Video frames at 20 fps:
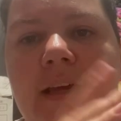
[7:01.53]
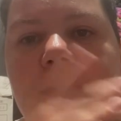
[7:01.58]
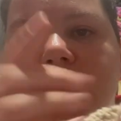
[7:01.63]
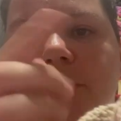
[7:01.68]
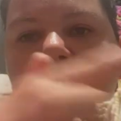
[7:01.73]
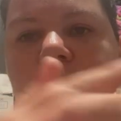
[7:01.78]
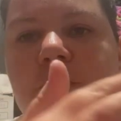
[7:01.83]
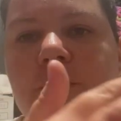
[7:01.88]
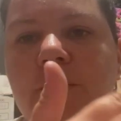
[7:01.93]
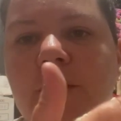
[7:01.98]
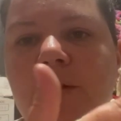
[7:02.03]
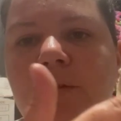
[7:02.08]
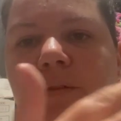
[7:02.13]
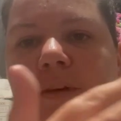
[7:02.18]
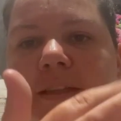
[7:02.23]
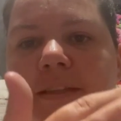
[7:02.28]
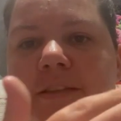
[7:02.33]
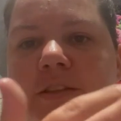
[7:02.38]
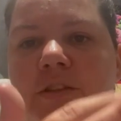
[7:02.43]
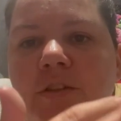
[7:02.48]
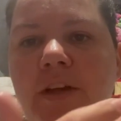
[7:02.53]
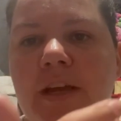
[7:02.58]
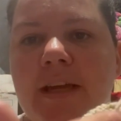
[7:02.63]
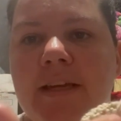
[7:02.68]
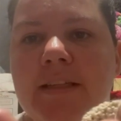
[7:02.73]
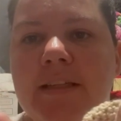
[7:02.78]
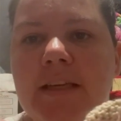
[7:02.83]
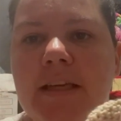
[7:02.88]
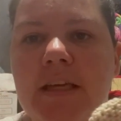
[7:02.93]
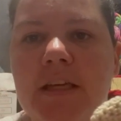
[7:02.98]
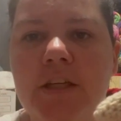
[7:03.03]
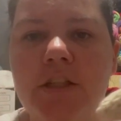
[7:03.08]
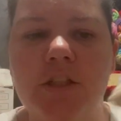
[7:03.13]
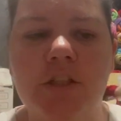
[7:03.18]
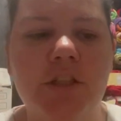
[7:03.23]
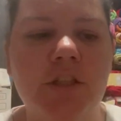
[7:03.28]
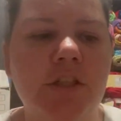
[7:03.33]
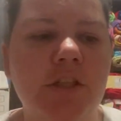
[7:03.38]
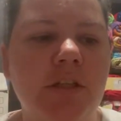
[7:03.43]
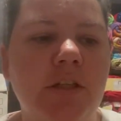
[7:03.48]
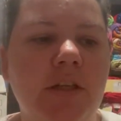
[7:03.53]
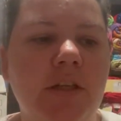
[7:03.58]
you're doing 1 strand each